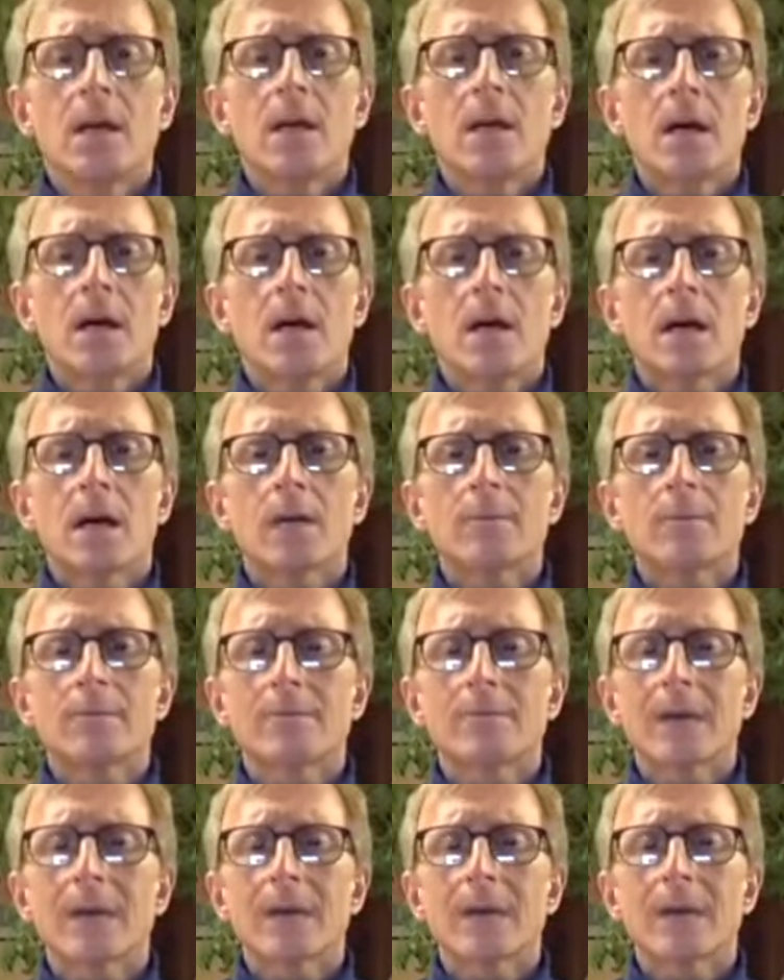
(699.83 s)

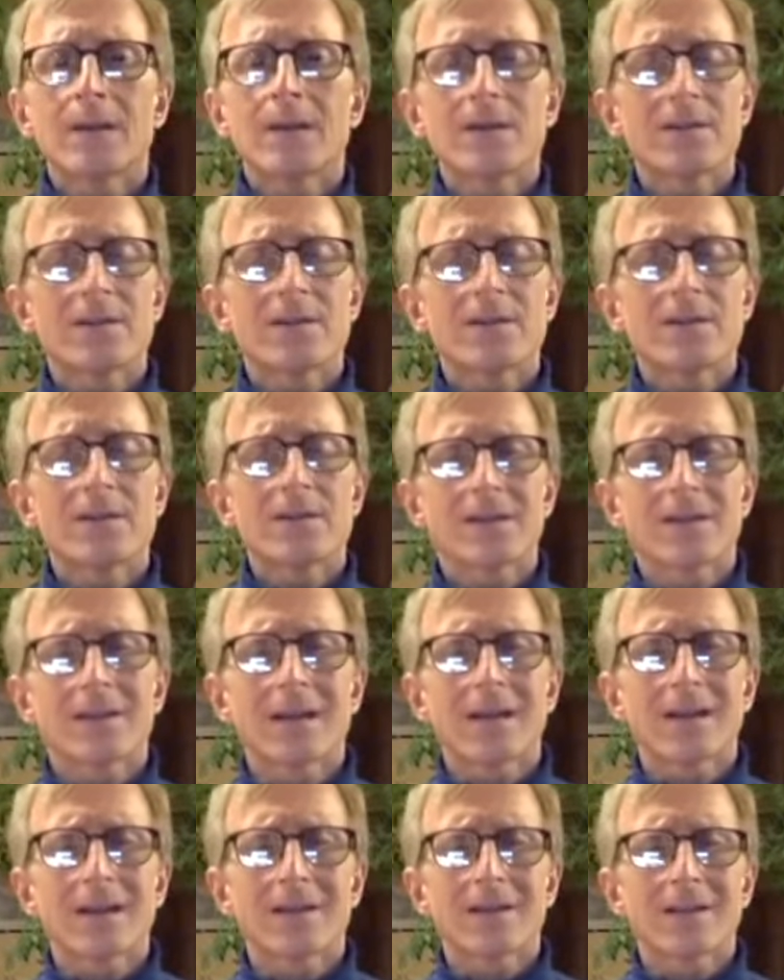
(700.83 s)
I know this is a
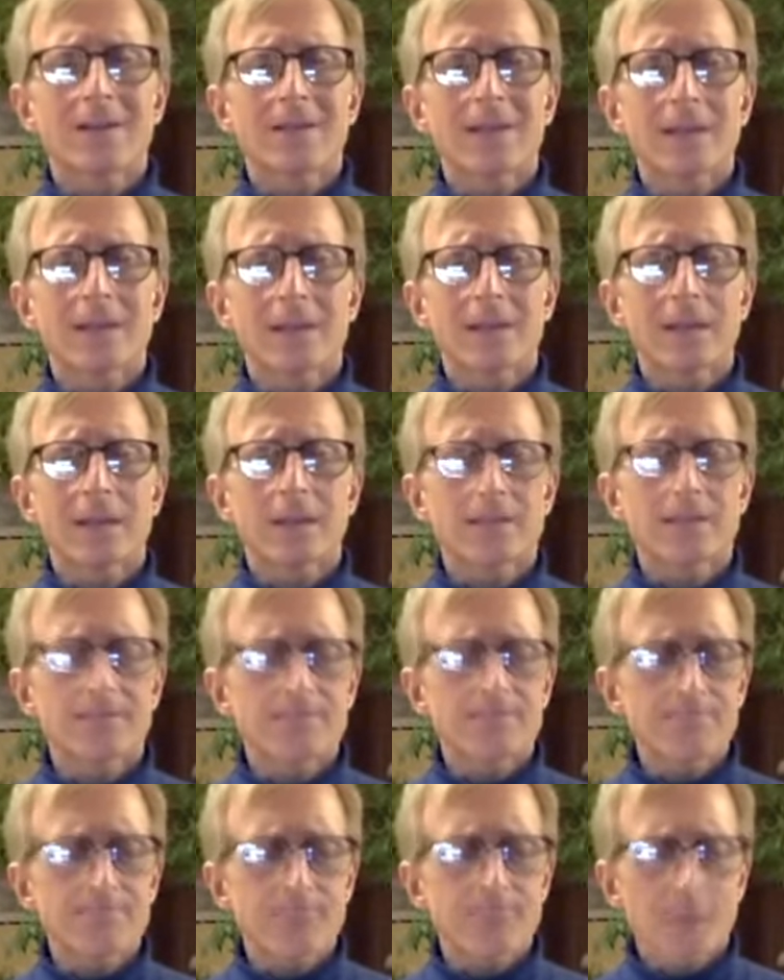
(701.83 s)
lot to take in.
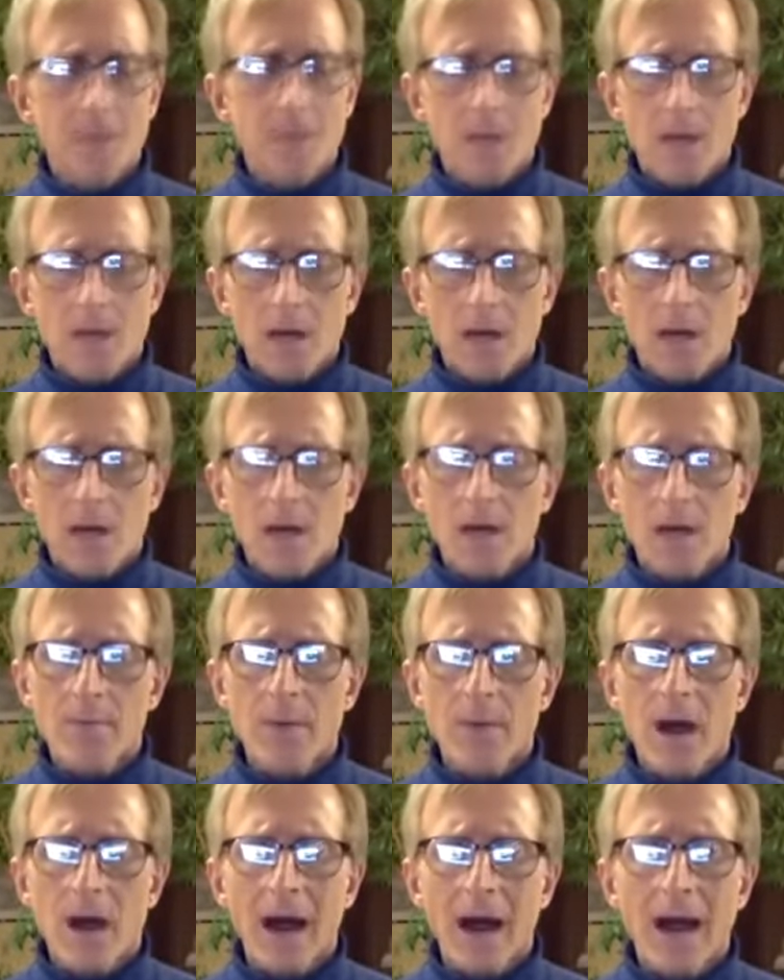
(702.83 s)

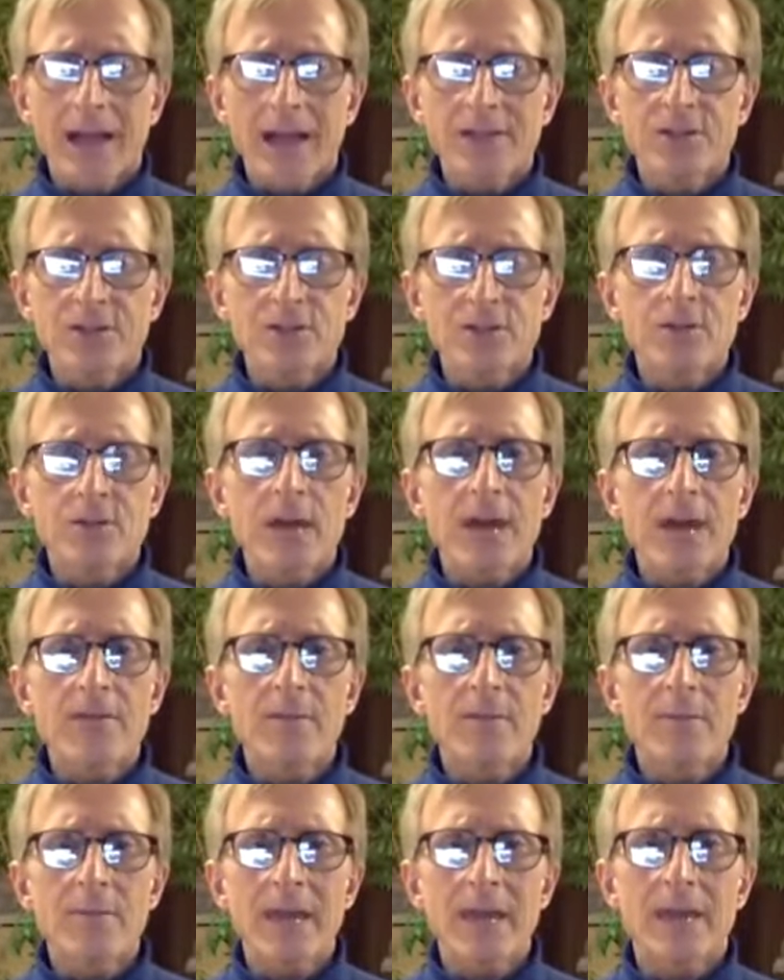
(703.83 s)
I do have a
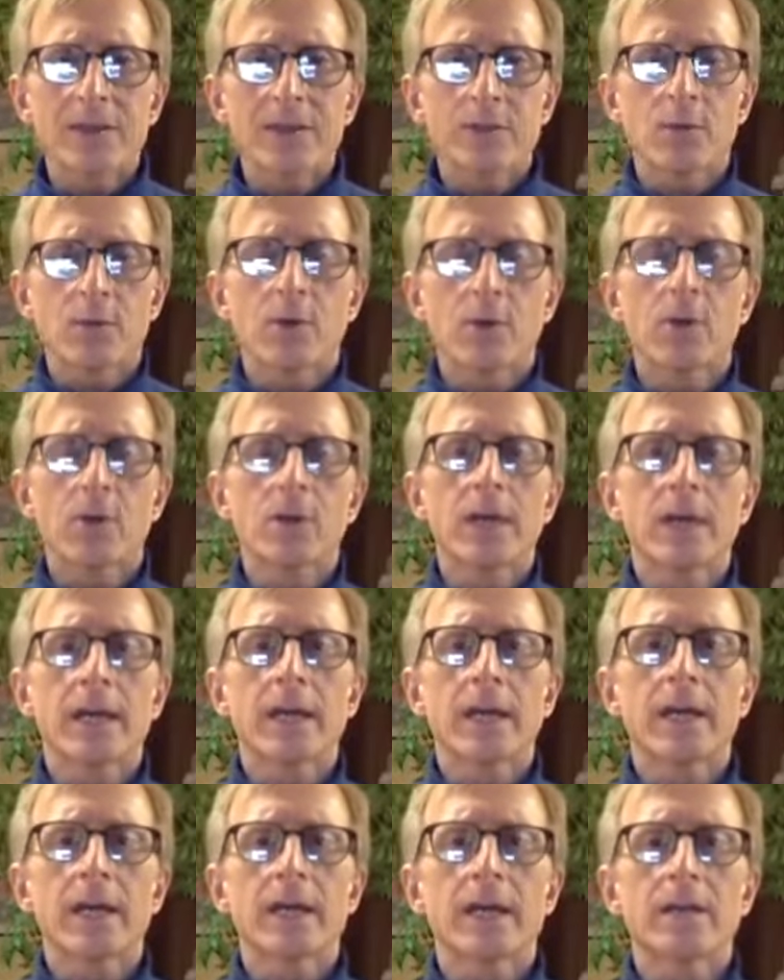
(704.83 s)
manual,
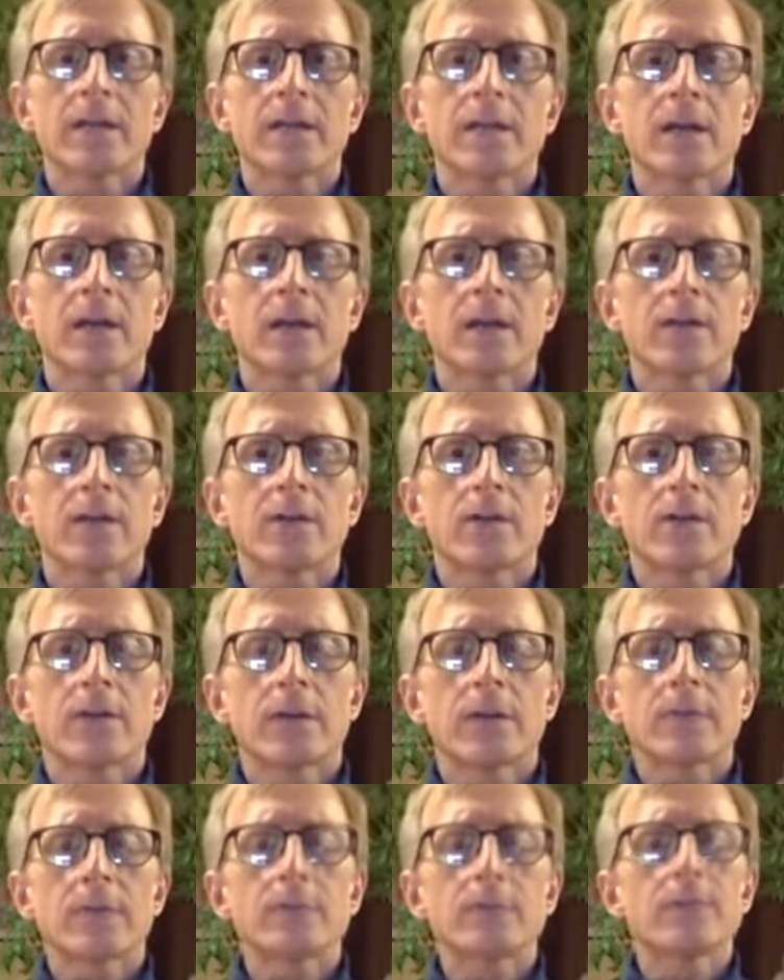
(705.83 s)
and you're
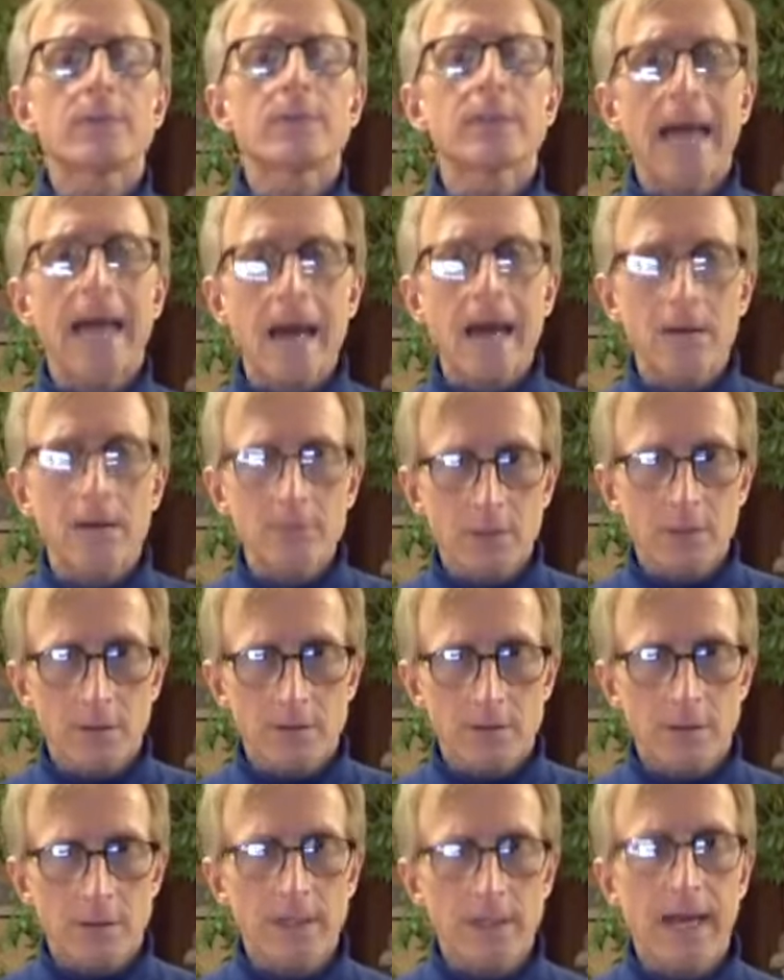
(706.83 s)
able to download it.